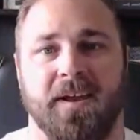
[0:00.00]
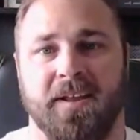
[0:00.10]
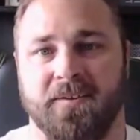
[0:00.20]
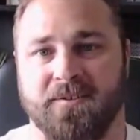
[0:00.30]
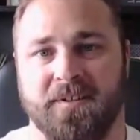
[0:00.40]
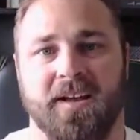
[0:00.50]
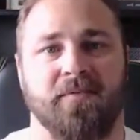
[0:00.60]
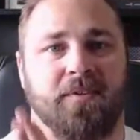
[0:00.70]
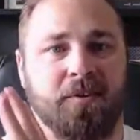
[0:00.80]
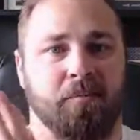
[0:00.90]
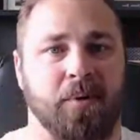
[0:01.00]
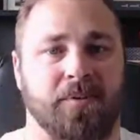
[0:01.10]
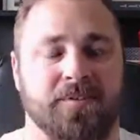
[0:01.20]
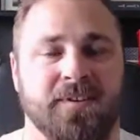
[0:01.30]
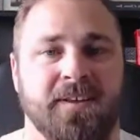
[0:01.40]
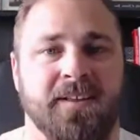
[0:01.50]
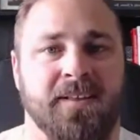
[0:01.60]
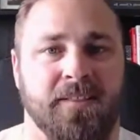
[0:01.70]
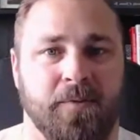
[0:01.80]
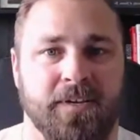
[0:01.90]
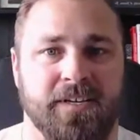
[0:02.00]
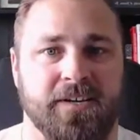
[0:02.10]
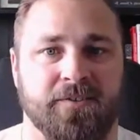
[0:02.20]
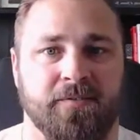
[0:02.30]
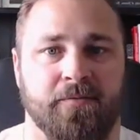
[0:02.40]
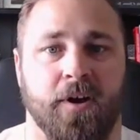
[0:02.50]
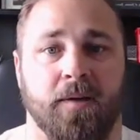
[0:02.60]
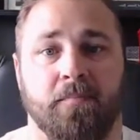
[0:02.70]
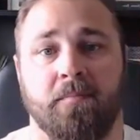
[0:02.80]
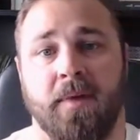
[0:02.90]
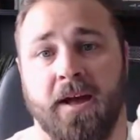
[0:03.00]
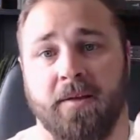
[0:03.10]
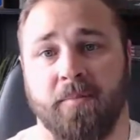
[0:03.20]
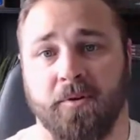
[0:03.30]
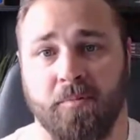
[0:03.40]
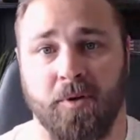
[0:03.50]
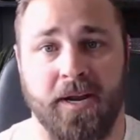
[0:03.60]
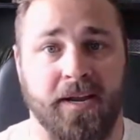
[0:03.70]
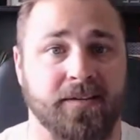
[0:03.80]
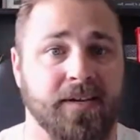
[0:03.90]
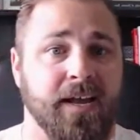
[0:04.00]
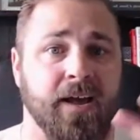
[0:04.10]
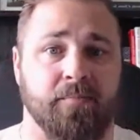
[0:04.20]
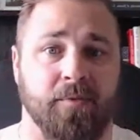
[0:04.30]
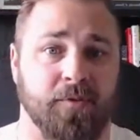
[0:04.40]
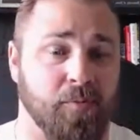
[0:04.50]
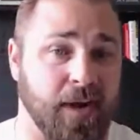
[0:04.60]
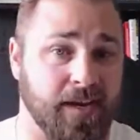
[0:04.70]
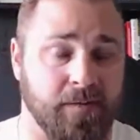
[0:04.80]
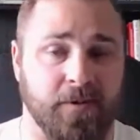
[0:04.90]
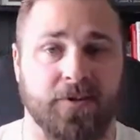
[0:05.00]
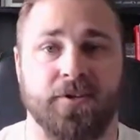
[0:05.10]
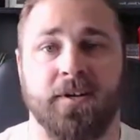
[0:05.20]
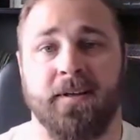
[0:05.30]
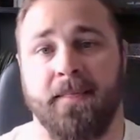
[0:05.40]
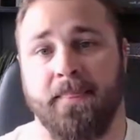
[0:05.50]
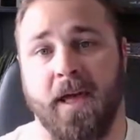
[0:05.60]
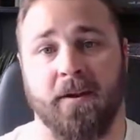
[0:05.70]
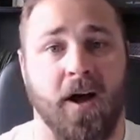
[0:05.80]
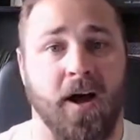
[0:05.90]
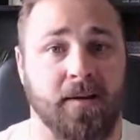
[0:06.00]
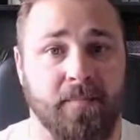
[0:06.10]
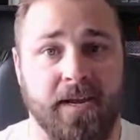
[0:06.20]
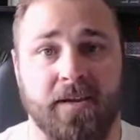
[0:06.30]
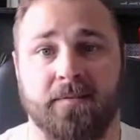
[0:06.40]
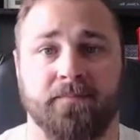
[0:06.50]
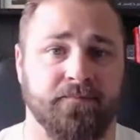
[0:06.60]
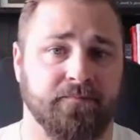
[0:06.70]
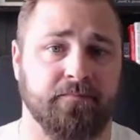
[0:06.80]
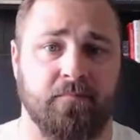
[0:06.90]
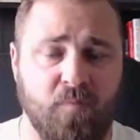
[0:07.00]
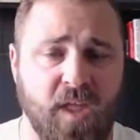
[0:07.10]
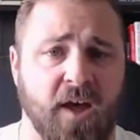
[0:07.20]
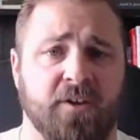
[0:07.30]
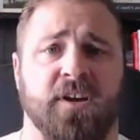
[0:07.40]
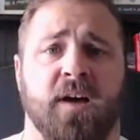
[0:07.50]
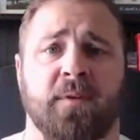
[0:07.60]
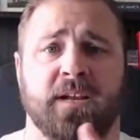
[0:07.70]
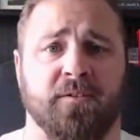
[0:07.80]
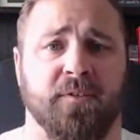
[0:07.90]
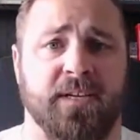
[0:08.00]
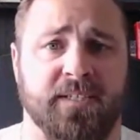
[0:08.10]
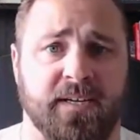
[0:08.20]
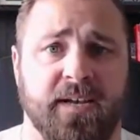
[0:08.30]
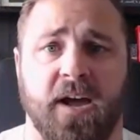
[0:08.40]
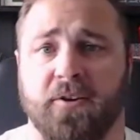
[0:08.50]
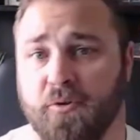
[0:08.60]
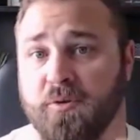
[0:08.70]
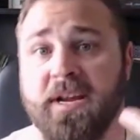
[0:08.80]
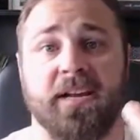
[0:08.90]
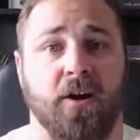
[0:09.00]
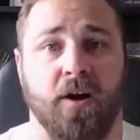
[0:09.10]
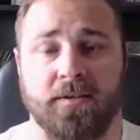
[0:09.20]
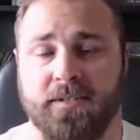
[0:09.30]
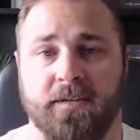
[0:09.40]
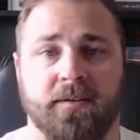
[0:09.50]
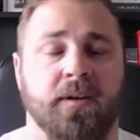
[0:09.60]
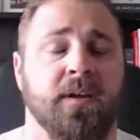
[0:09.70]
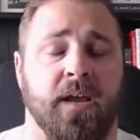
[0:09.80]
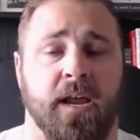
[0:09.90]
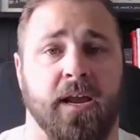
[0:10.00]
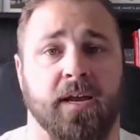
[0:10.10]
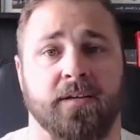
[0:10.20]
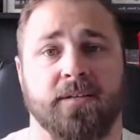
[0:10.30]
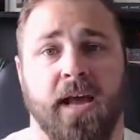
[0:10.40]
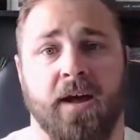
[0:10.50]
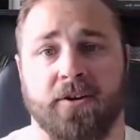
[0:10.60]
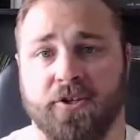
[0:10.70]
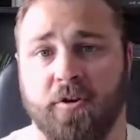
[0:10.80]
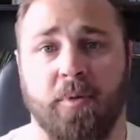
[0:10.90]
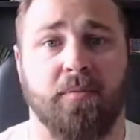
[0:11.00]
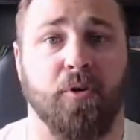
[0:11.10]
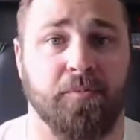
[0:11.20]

and there's a lot of other components that we teach from how to build a brand how to build the brand image how to automate how to dominate your linkedin how to create content and how to show up on